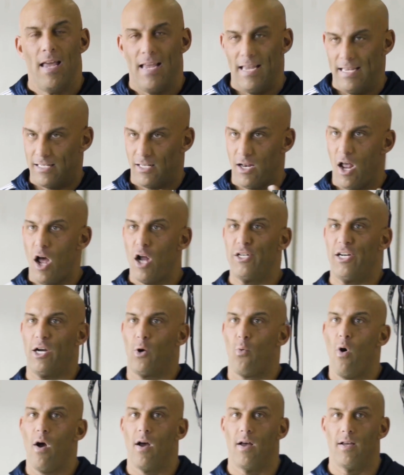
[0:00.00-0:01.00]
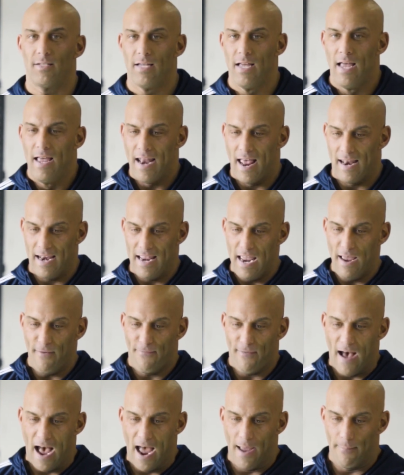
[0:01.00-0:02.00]
His logic was that
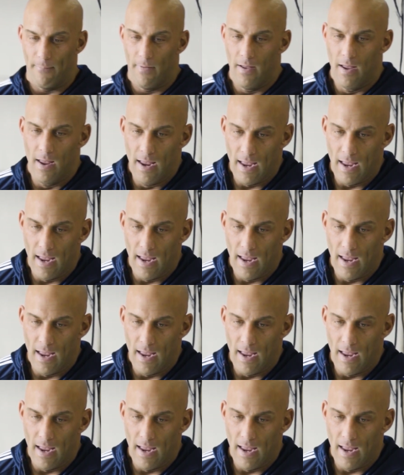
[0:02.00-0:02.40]
if I'm